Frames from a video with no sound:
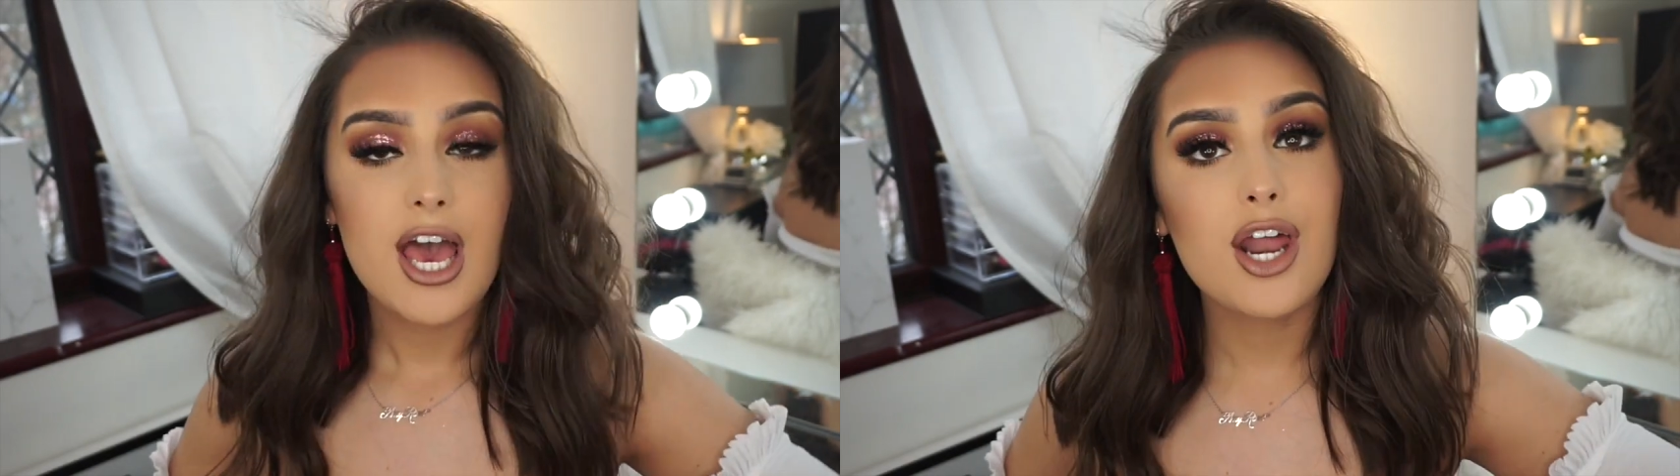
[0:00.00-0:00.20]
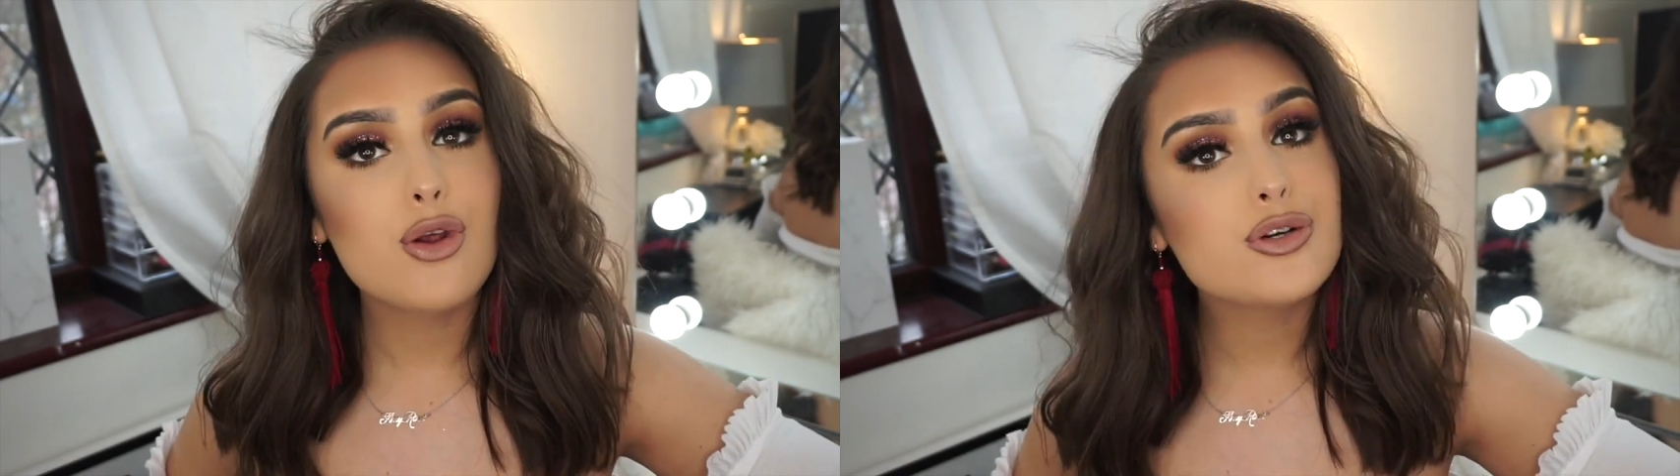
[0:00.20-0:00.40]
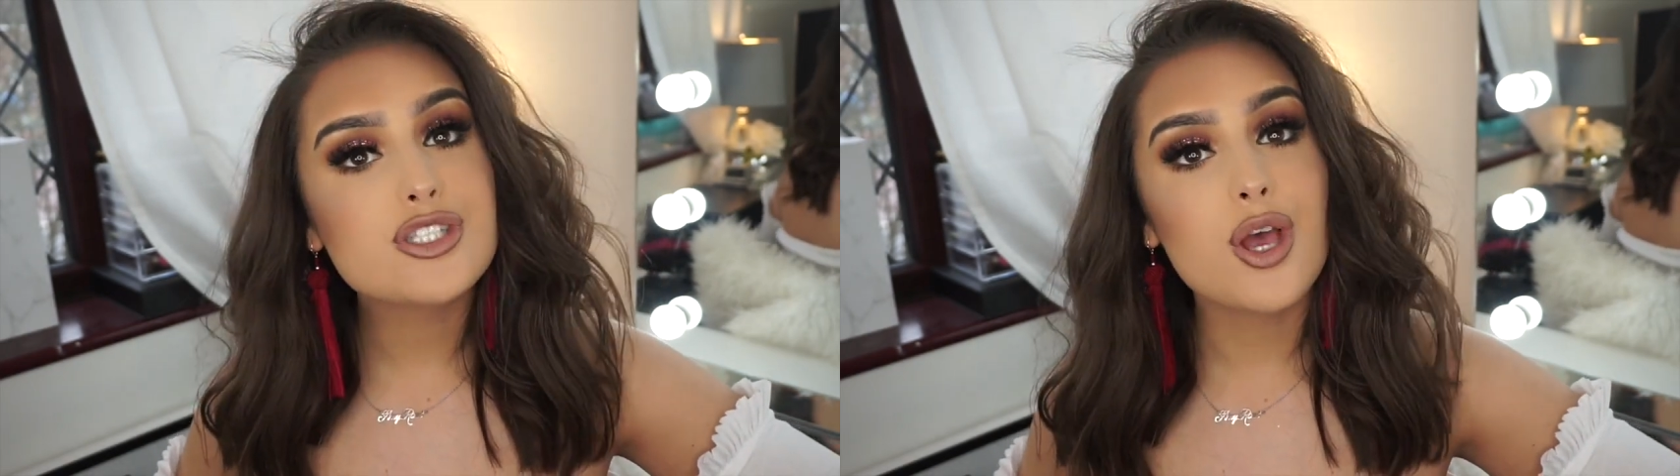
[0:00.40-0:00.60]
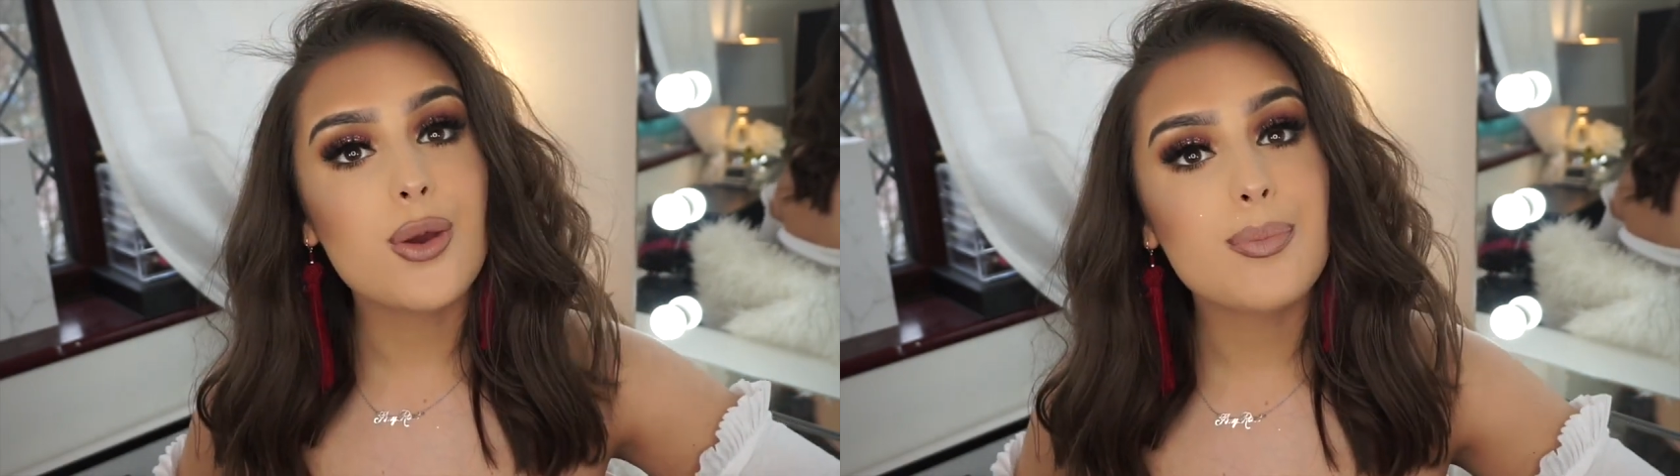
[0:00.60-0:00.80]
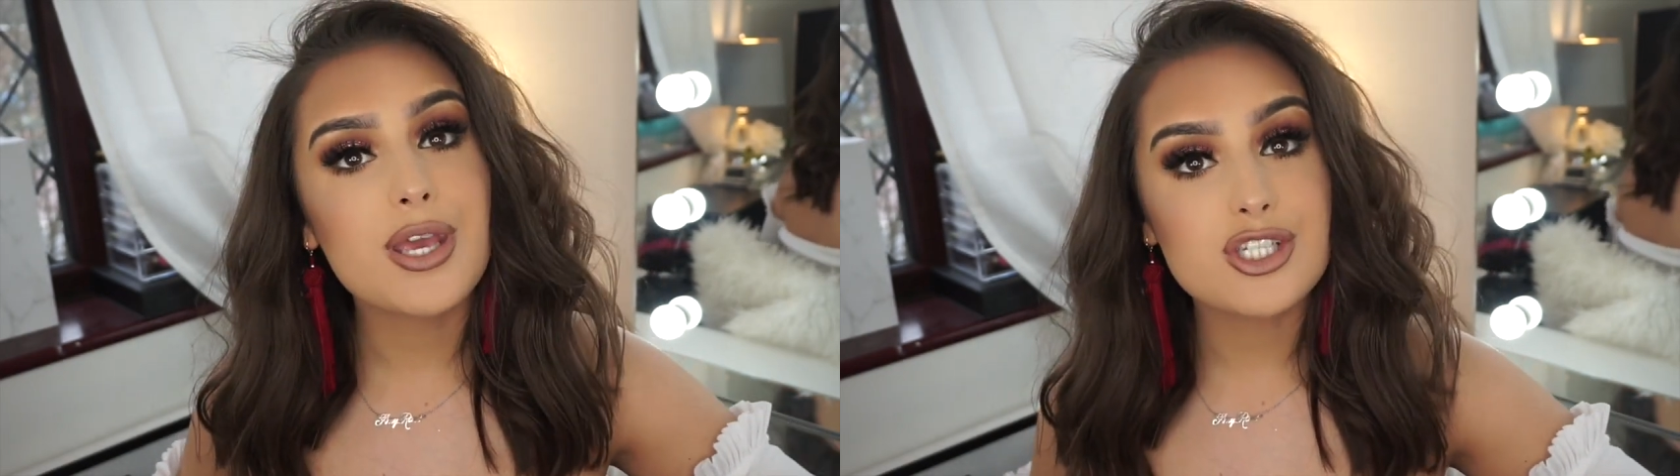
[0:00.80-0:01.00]
and also
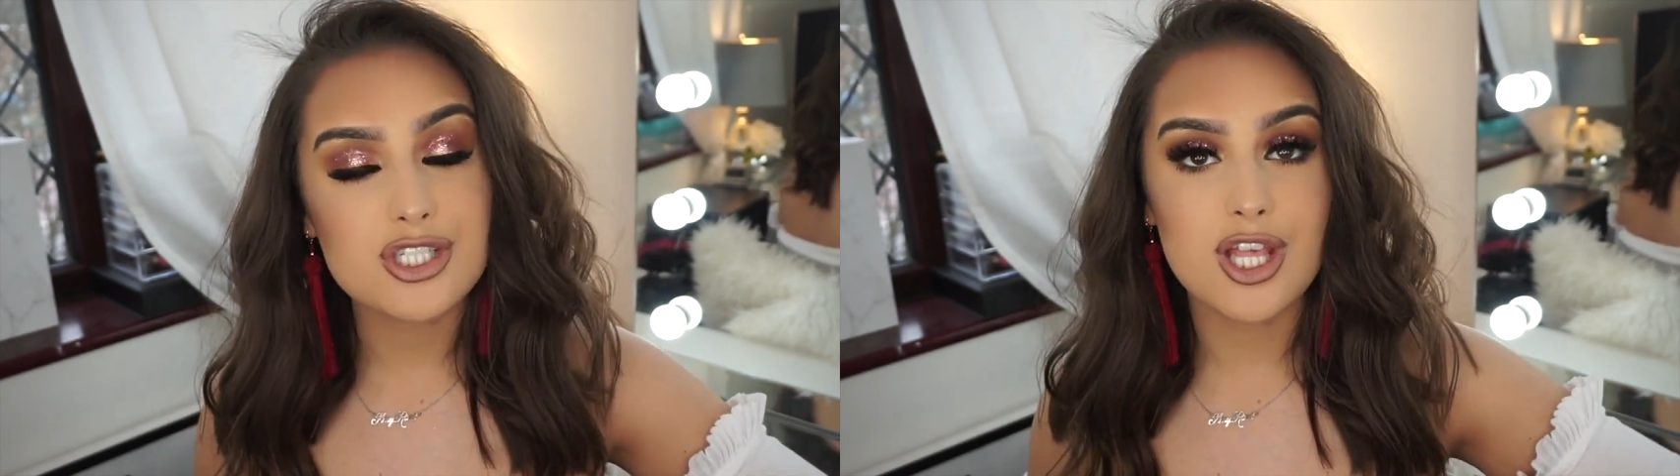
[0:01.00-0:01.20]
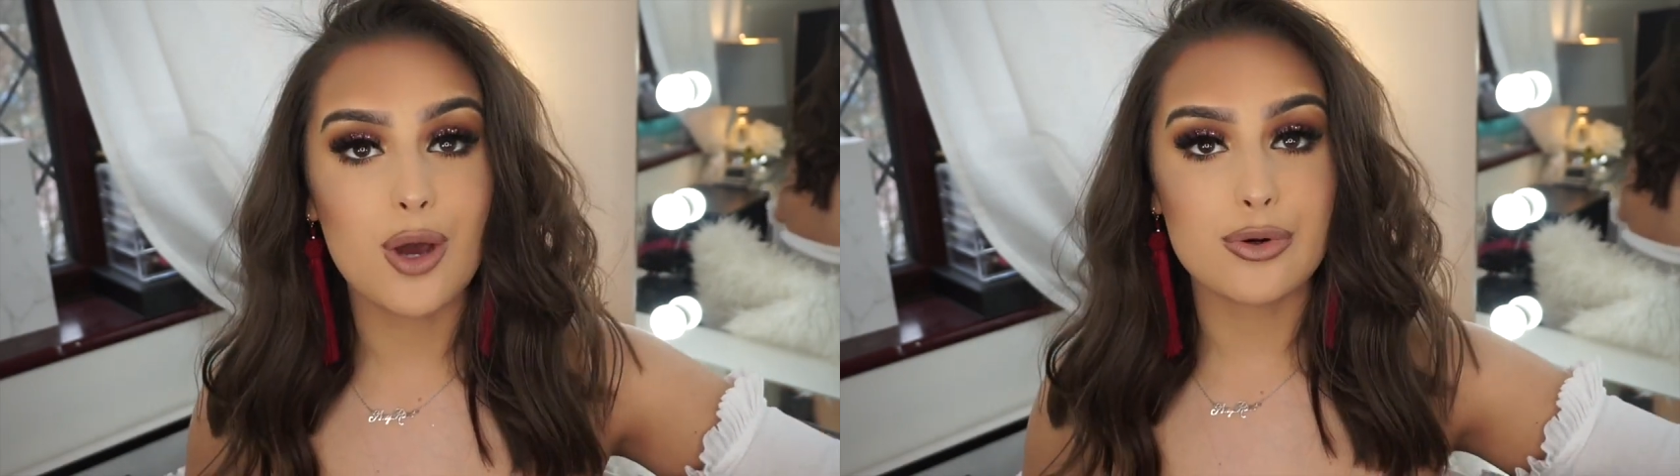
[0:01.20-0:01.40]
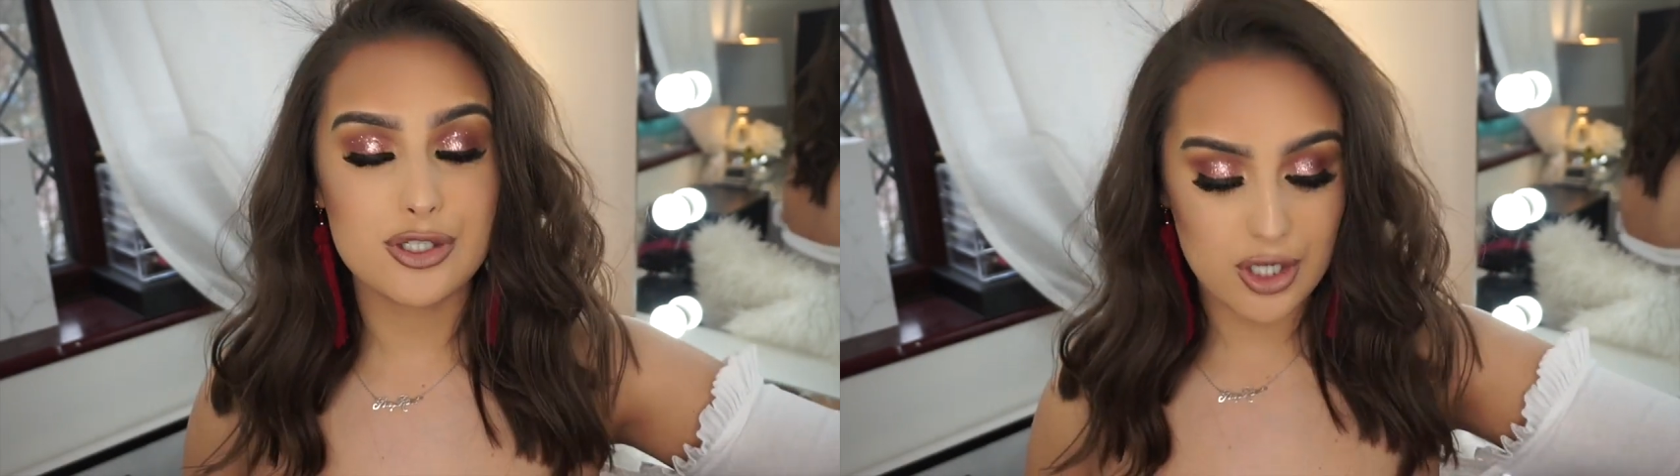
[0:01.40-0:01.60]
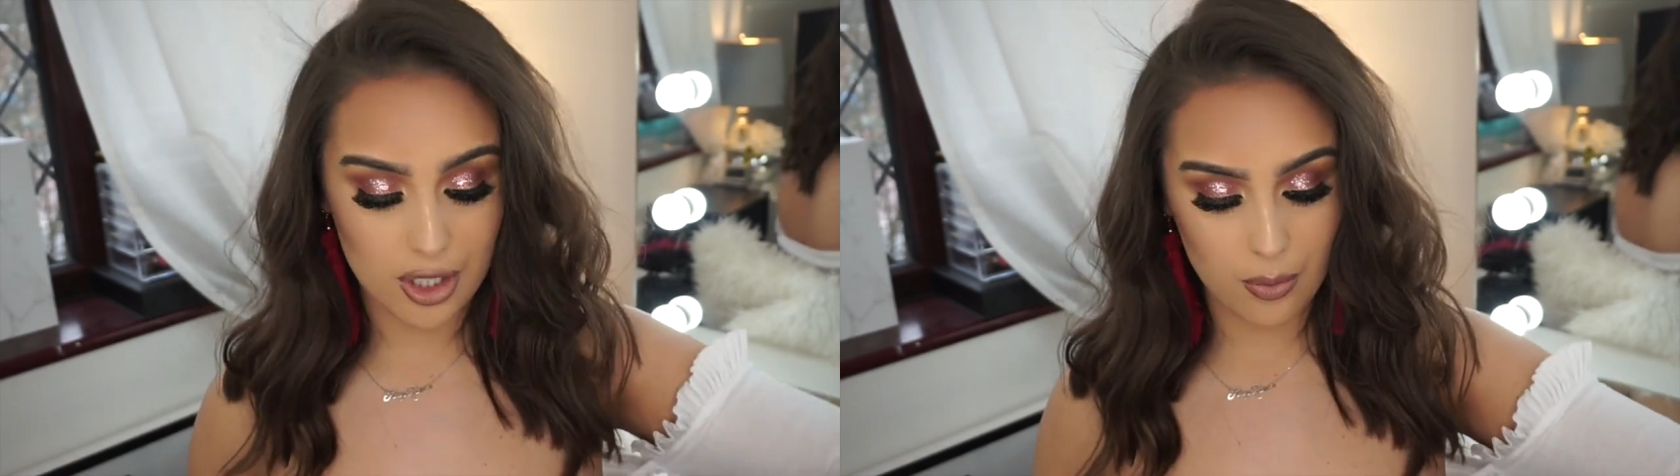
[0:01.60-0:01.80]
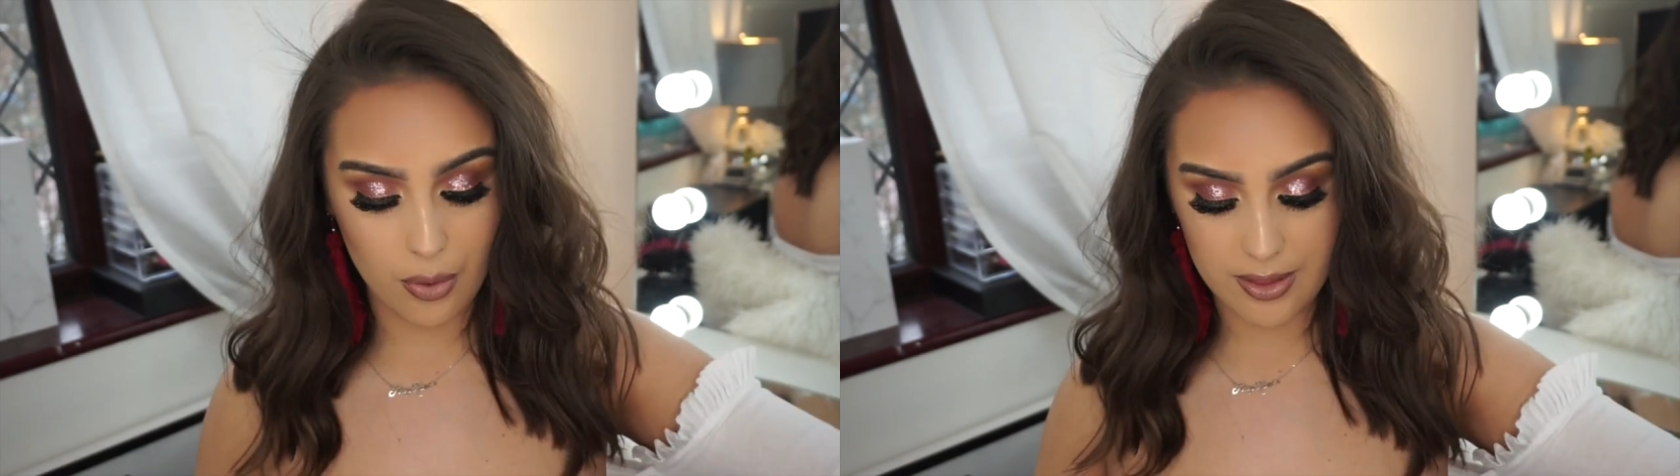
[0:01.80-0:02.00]
in pictures that I will show you